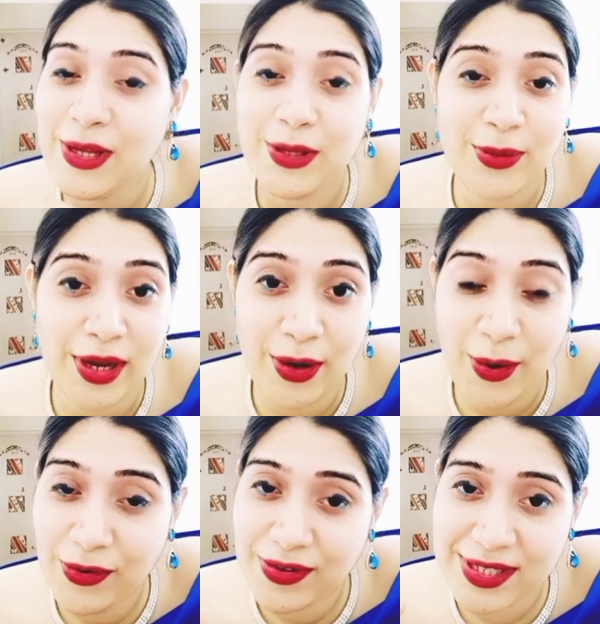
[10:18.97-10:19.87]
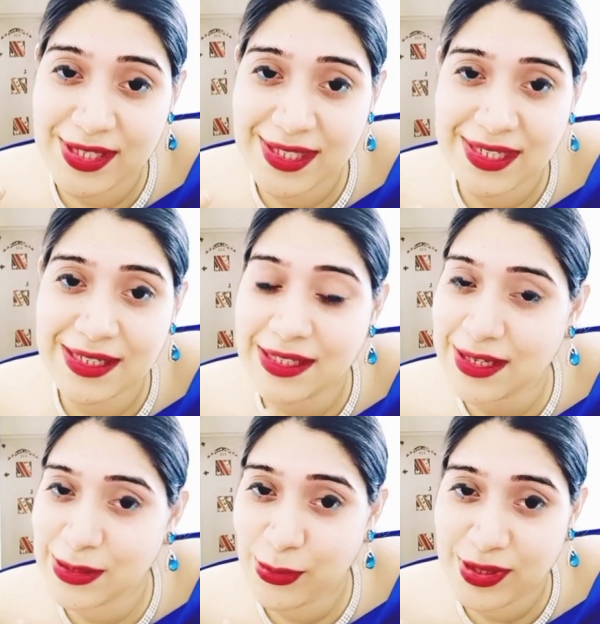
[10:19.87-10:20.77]
you are non-resistant, there
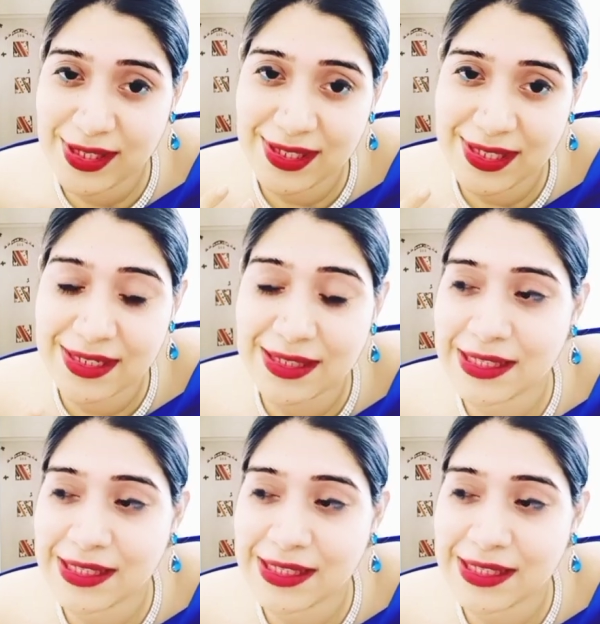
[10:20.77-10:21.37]
is no resistance,